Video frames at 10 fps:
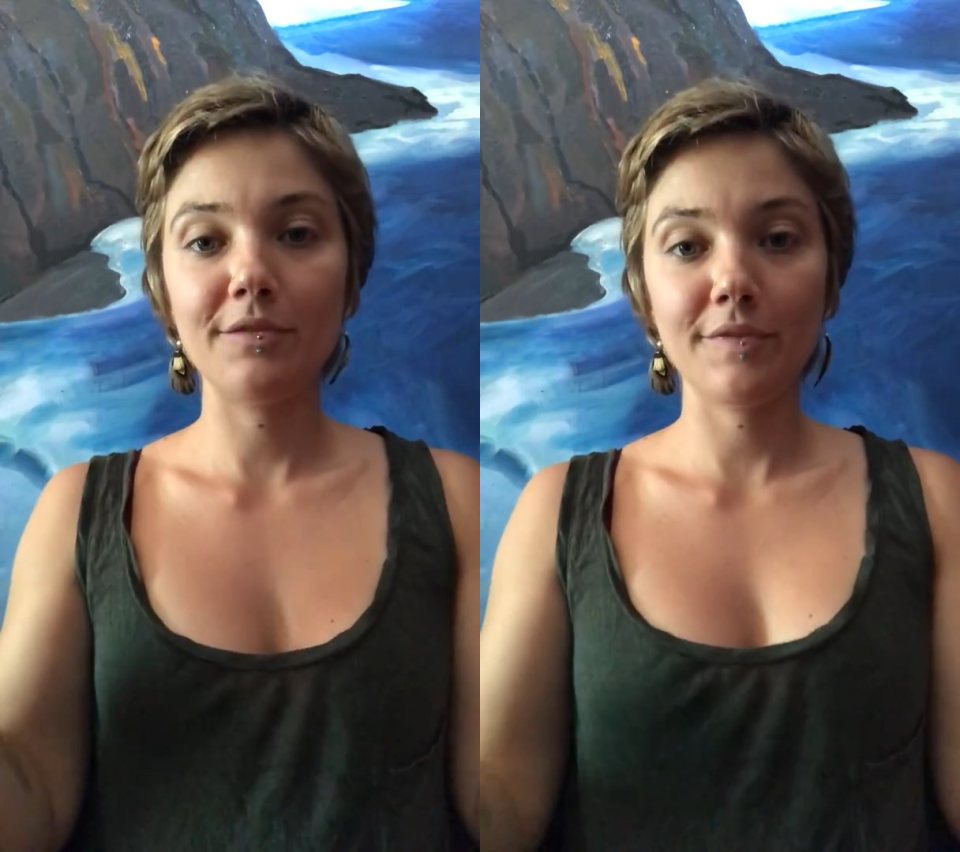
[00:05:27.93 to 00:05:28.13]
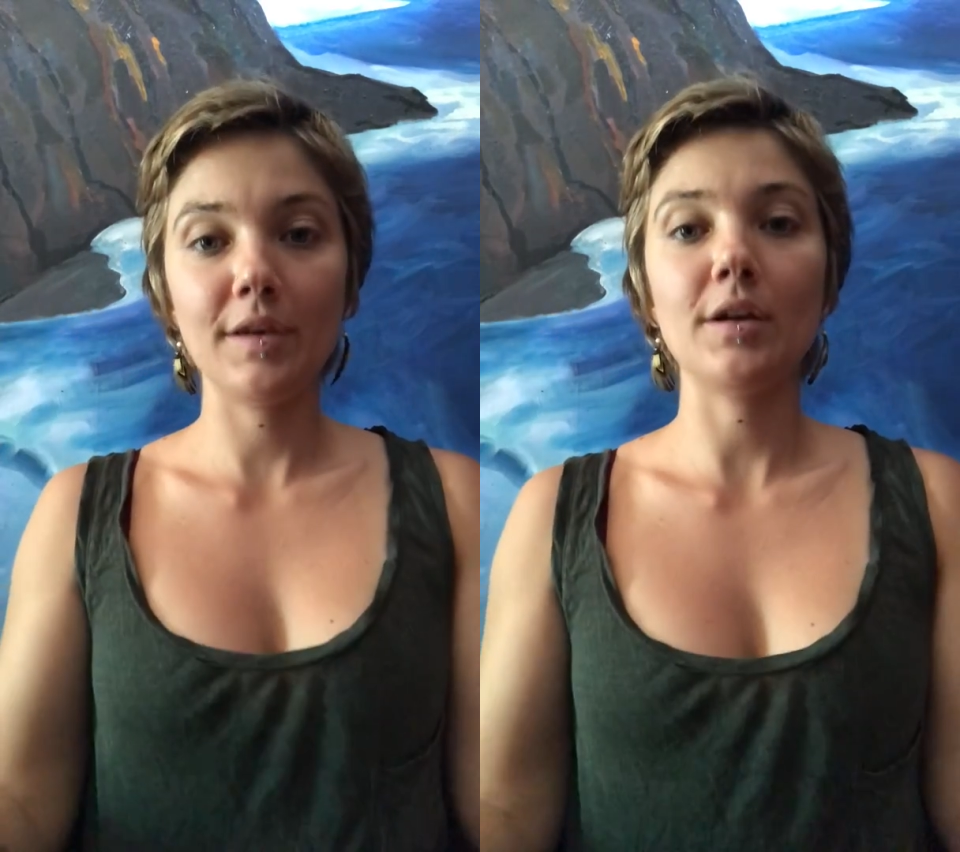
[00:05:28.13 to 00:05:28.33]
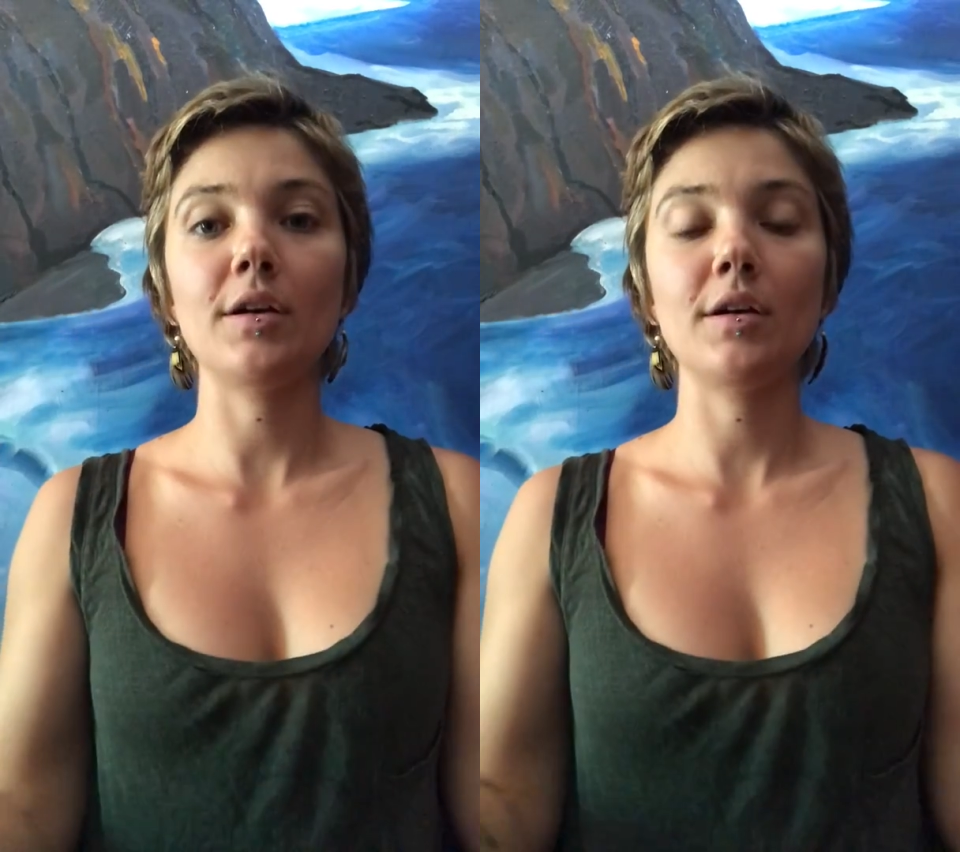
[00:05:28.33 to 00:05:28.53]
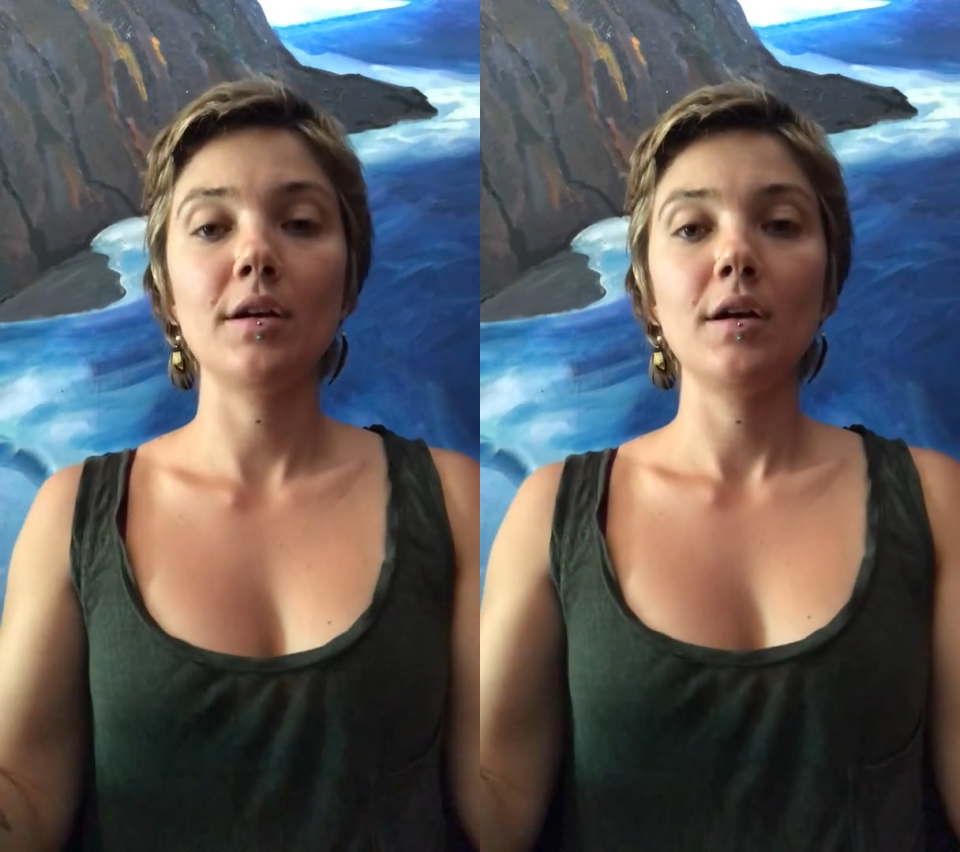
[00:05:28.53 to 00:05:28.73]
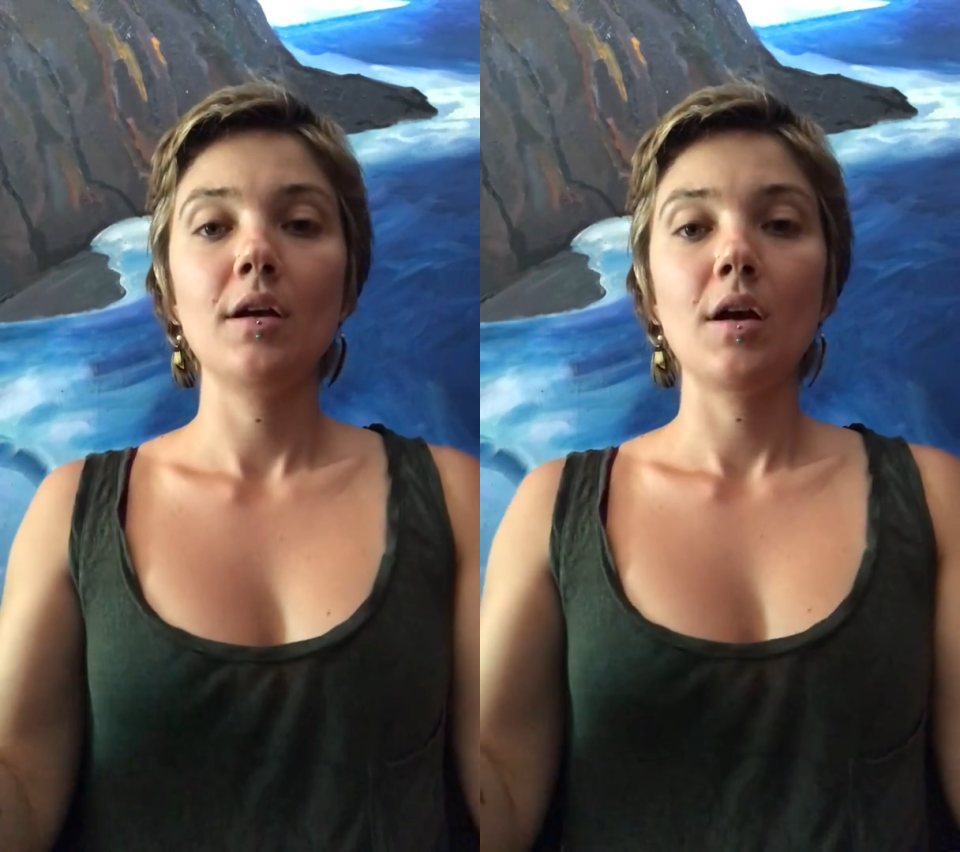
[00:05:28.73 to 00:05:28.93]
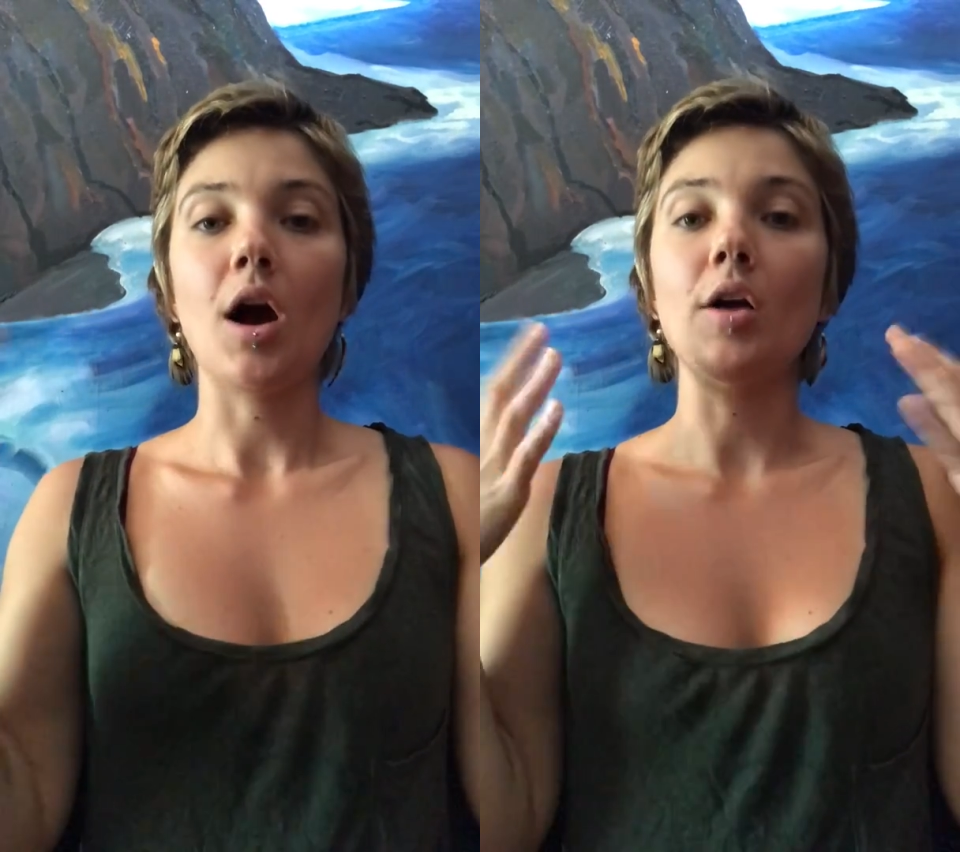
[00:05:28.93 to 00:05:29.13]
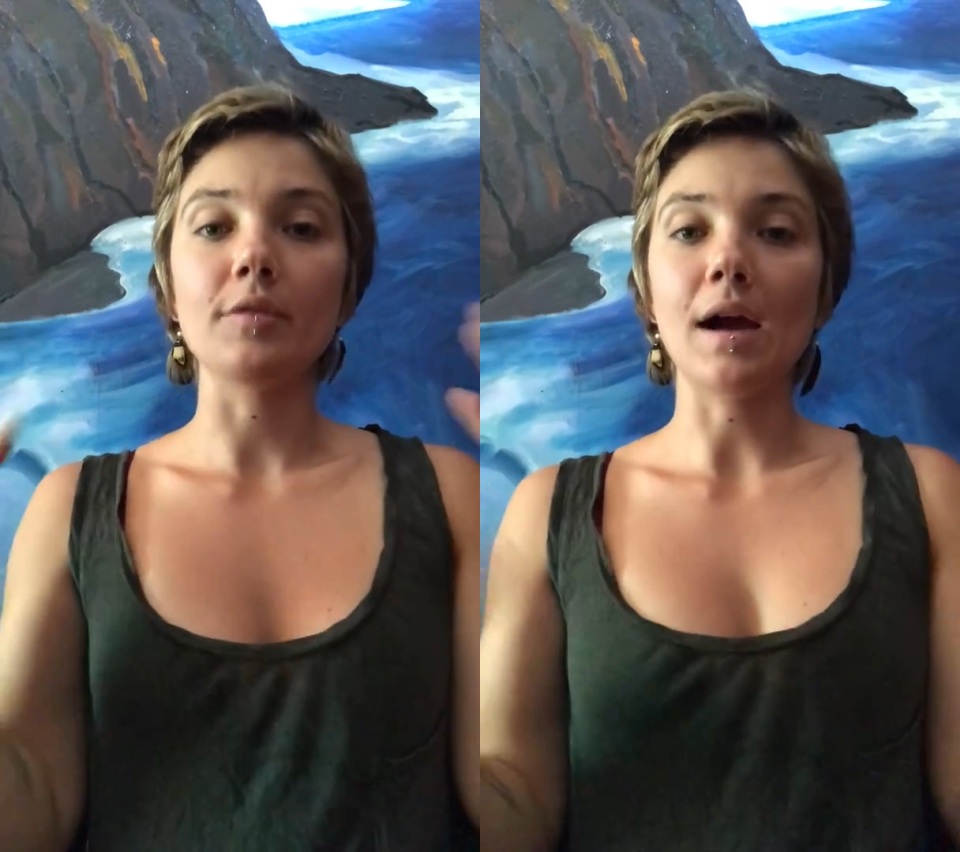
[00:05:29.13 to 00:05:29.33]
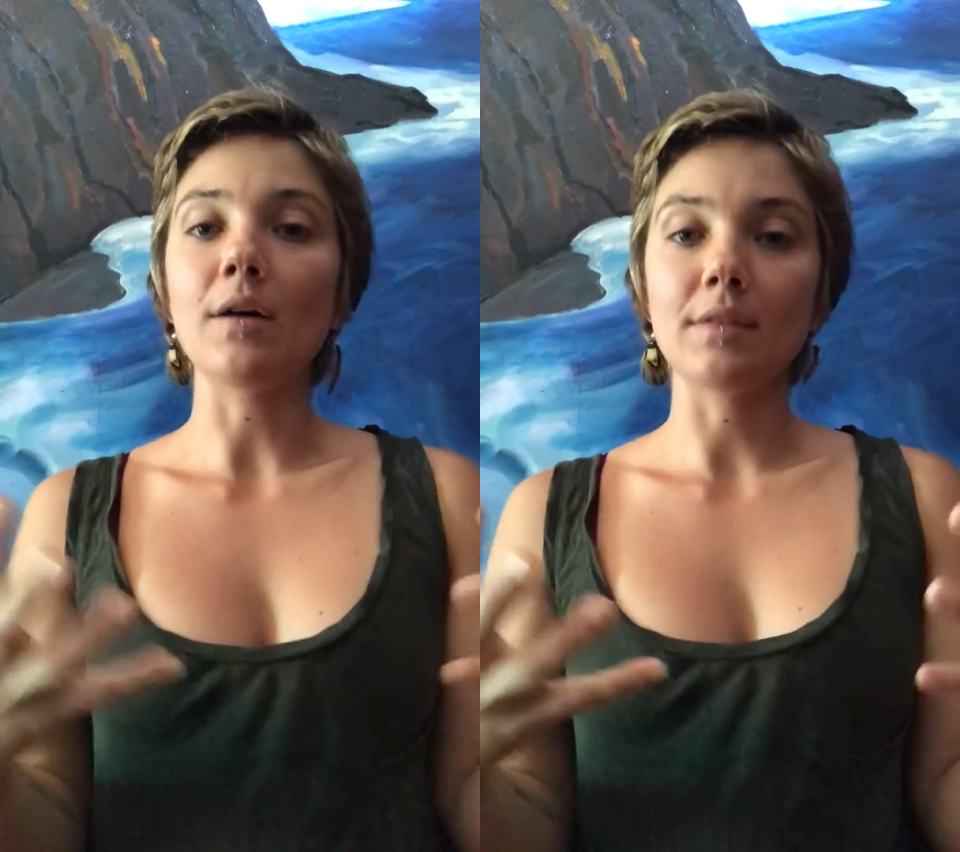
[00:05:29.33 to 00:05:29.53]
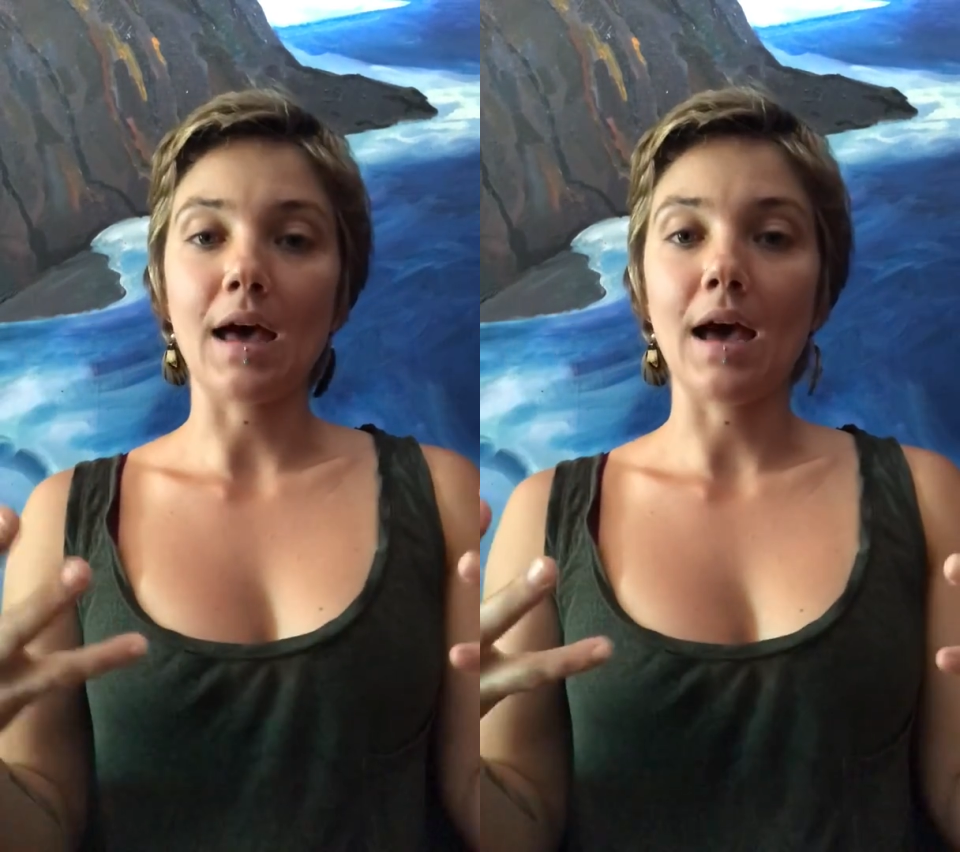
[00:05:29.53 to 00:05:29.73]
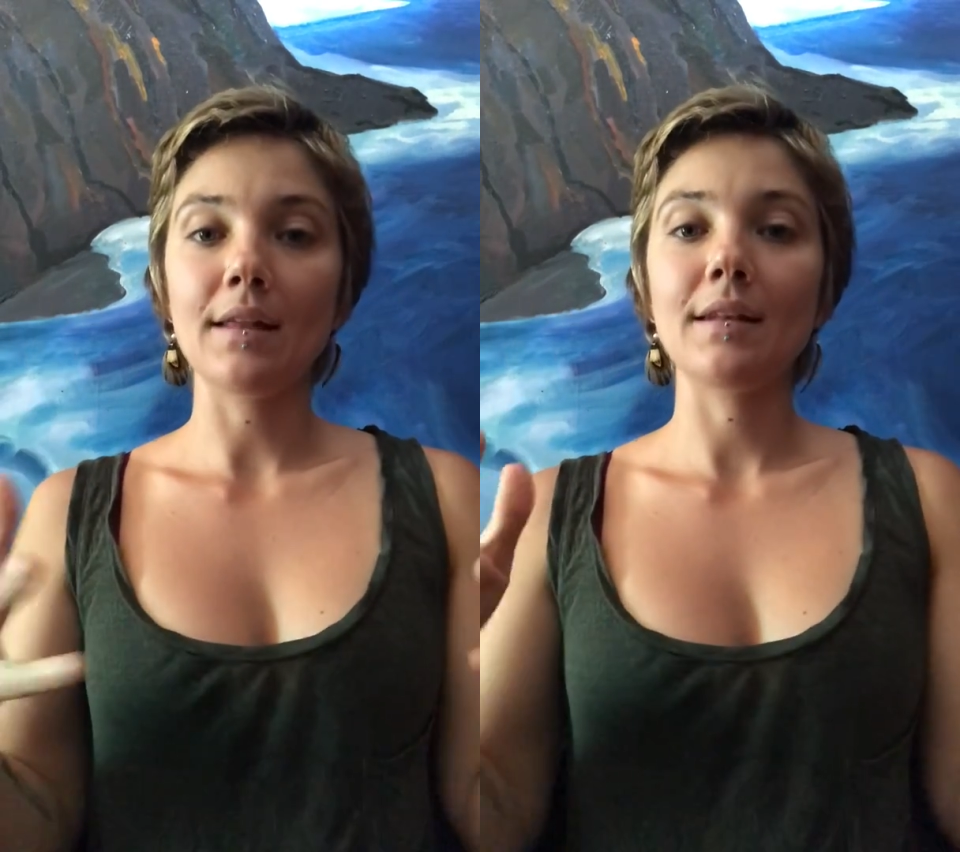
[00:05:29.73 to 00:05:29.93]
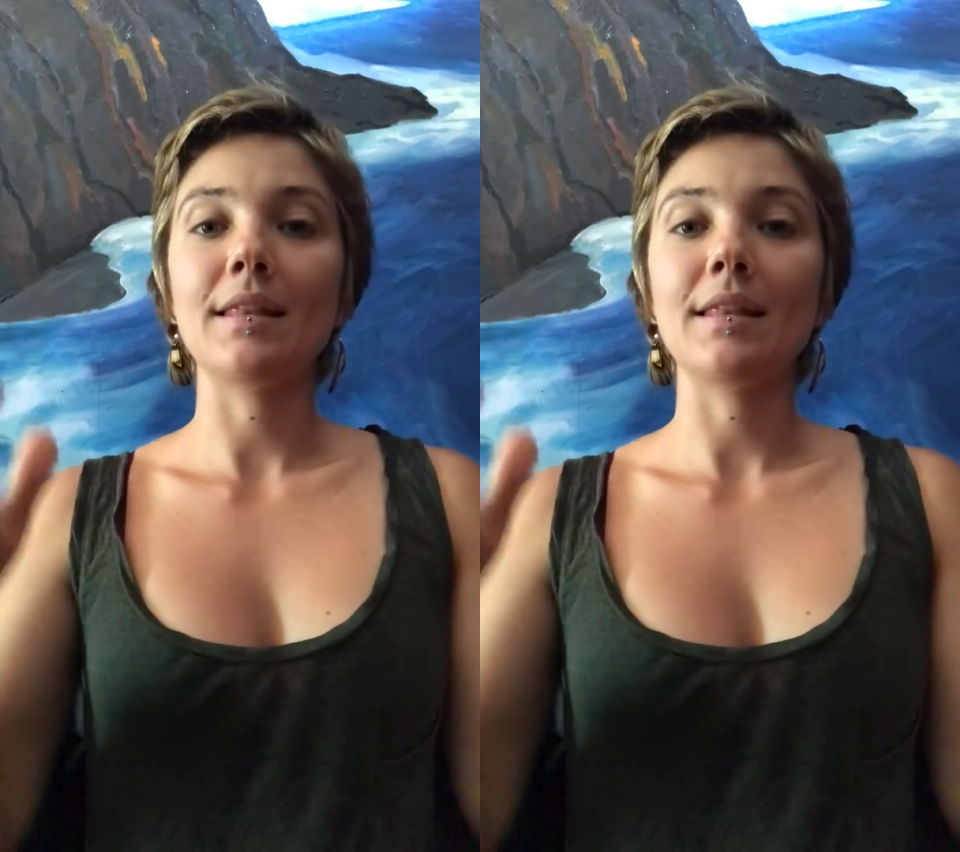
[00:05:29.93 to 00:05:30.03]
fear around that